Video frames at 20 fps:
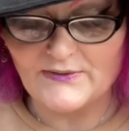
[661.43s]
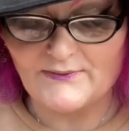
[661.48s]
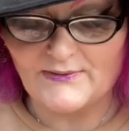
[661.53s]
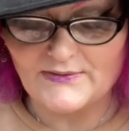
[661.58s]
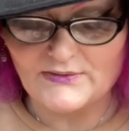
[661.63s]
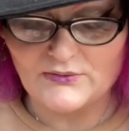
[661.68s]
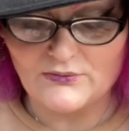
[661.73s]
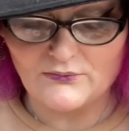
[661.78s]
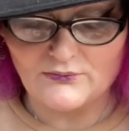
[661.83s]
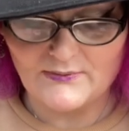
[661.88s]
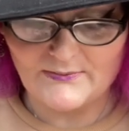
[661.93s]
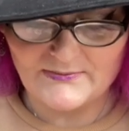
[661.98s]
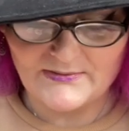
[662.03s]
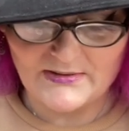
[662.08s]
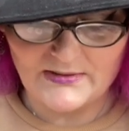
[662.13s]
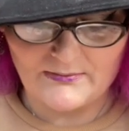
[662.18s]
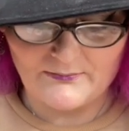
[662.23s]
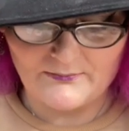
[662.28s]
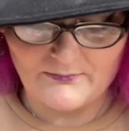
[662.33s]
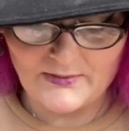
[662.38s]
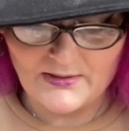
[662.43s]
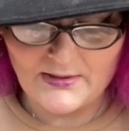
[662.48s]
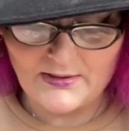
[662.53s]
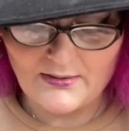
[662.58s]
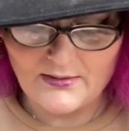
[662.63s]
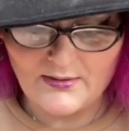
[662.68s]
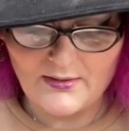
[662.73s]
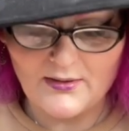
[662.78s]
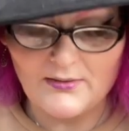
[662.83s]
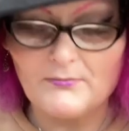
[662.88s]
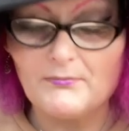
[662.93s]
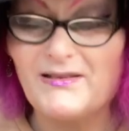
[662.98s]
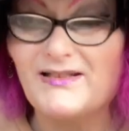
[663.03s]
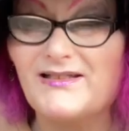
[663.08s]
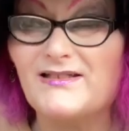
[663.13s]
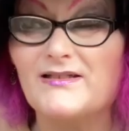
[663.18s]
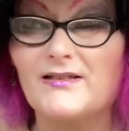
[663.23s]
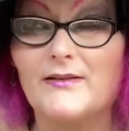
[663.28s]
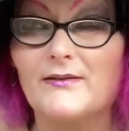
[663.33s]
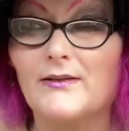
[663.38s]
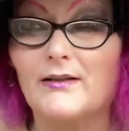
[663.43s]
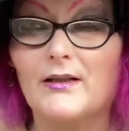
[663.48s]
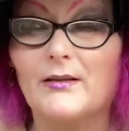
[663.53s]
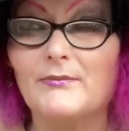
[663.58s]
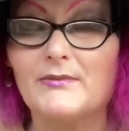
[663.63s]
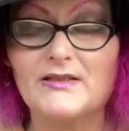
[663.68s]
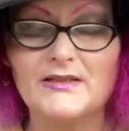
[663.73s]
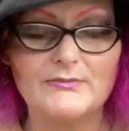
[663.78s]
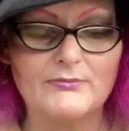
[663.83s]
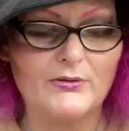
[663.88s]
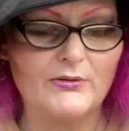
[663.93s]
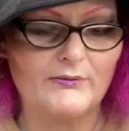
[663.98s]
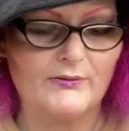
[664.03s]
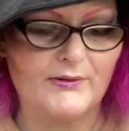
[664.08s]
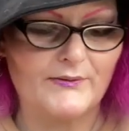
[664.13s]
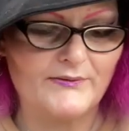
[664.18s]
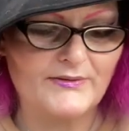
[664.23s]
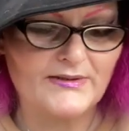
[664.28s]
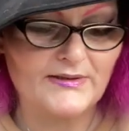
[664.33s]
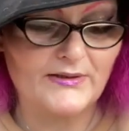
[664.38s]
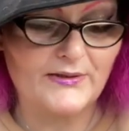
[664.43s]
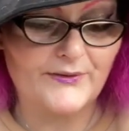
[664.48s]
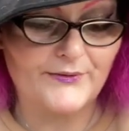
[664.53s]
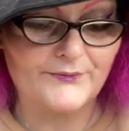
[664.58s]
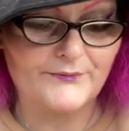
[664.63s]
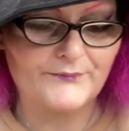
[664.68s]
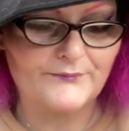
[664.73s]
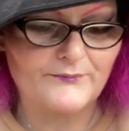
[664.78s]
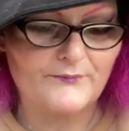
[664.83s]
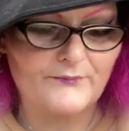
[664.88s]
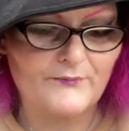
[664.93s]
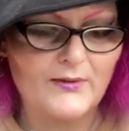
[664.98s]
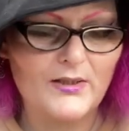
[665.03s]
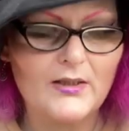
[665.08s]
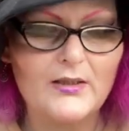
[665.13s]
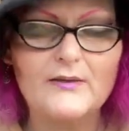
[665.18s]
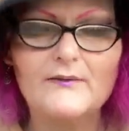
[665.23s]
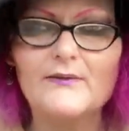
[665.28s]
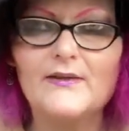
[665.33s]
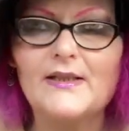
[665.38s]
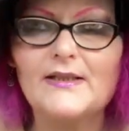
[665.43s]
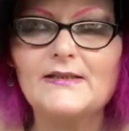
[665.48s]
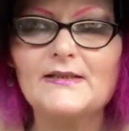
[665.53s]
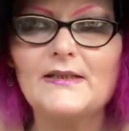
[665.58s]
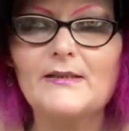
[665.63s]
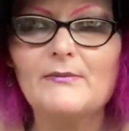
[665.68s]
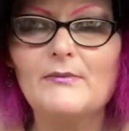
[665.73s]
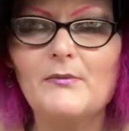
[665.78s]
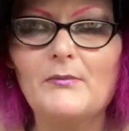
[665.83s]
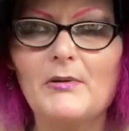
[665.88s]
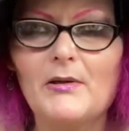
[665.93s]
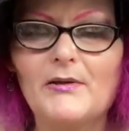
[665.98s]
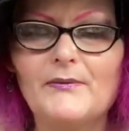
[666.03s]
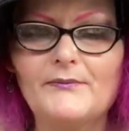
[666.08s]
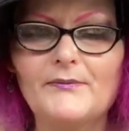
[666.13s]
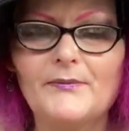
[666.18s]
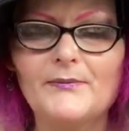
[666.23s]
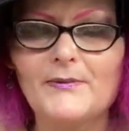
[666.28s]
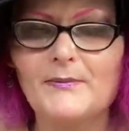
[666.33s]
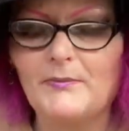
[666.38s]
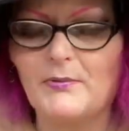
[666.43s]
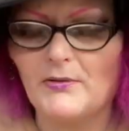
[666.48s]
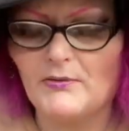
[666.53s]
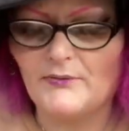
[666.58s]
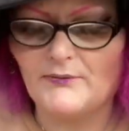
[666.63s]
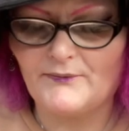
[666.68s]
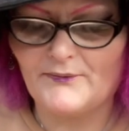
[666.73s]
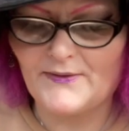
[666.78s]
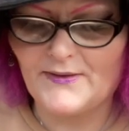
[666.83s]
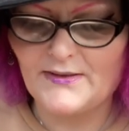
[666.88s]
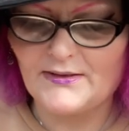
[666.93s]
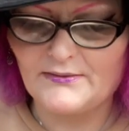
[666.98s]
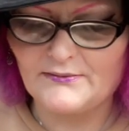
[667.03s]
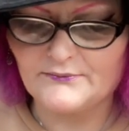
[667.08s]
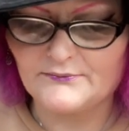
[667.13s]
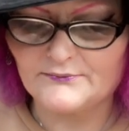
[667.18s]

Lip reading: I had to call them to come and mend it and they come in tomorrow. So there's lemon balm from the Apocryphy.